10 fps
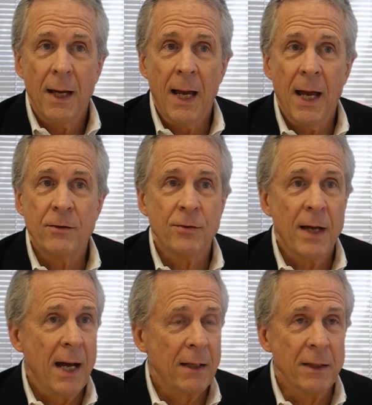
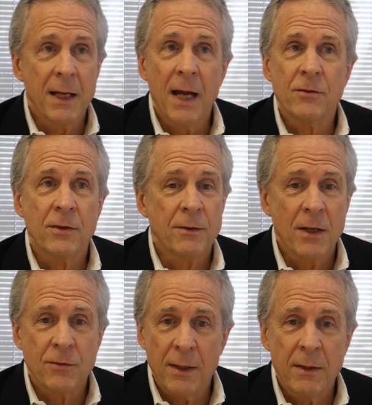Exactly. It's
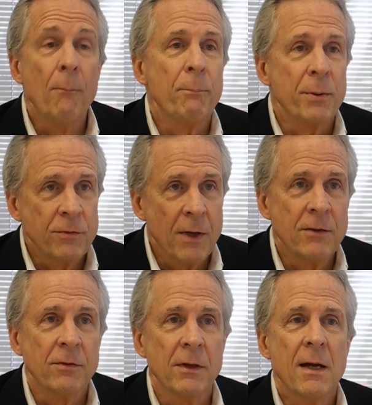
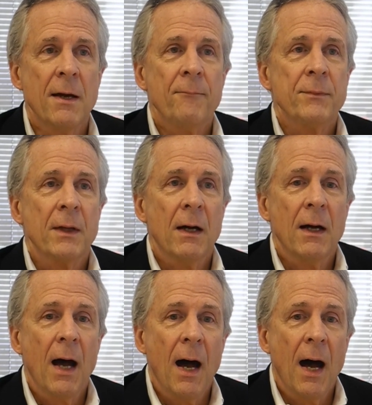precisely.
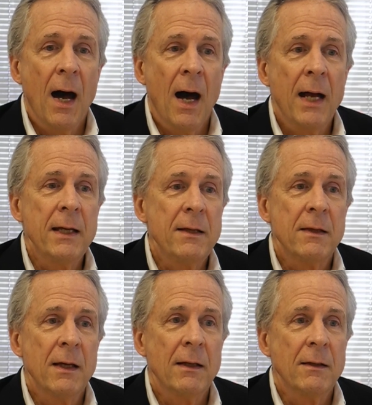I
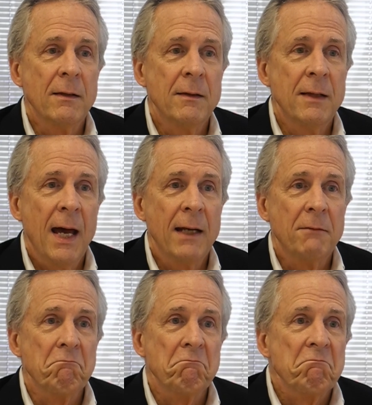think that
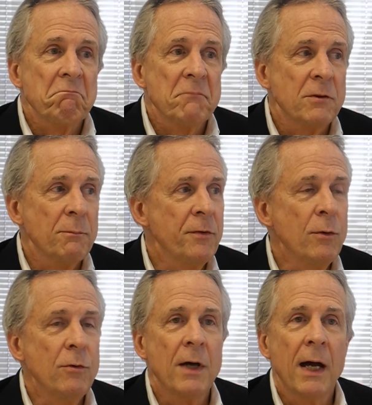some
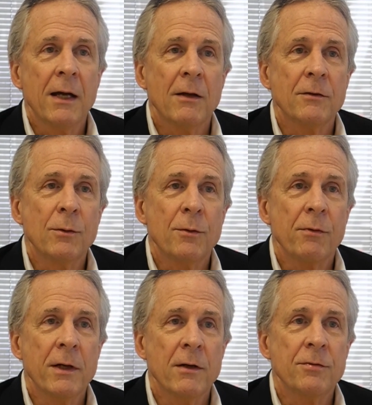views I held 2 or
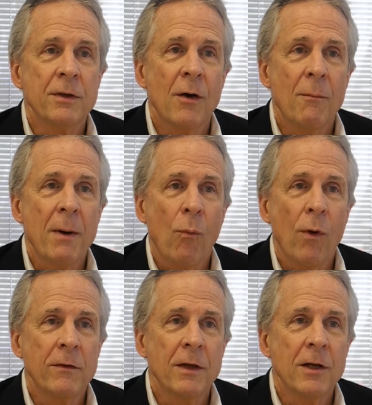3 years ago about
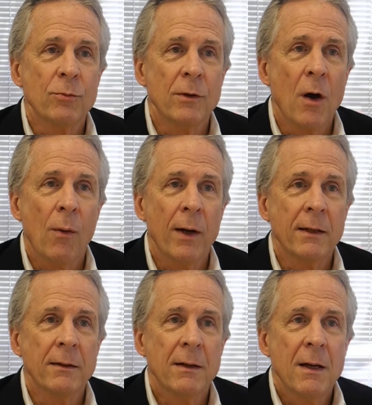where things were
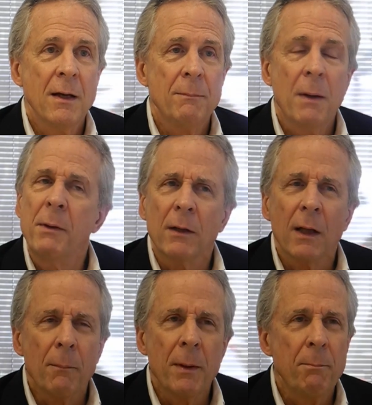going, maybe a
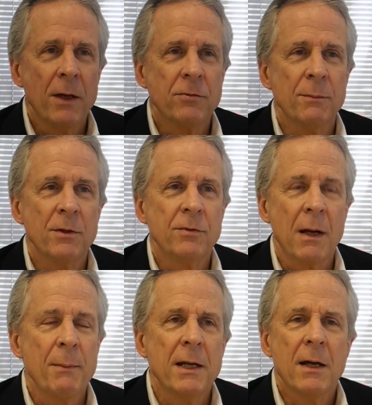little bit pessimistic.
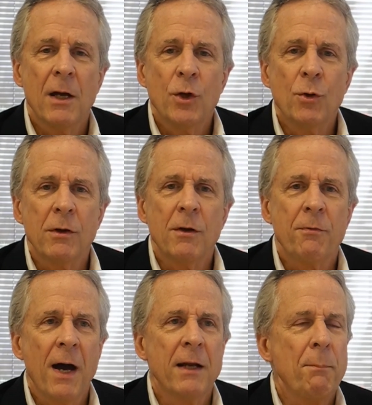I mean, you could
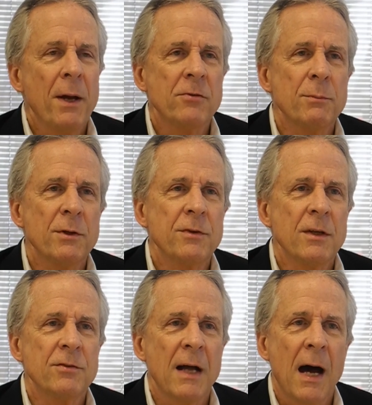define a pessimist
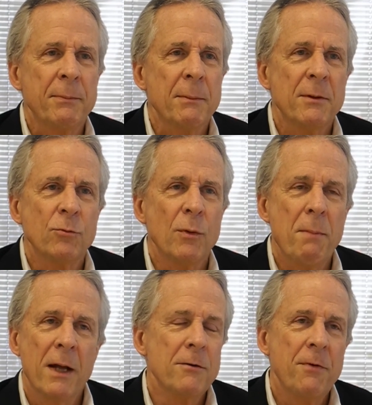as an optimist with
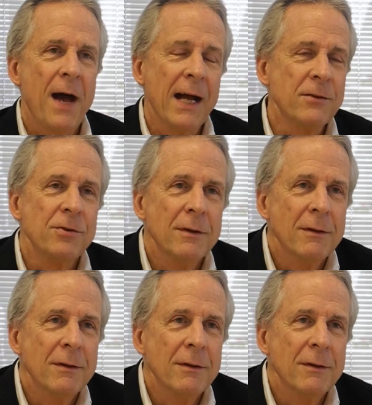better facts,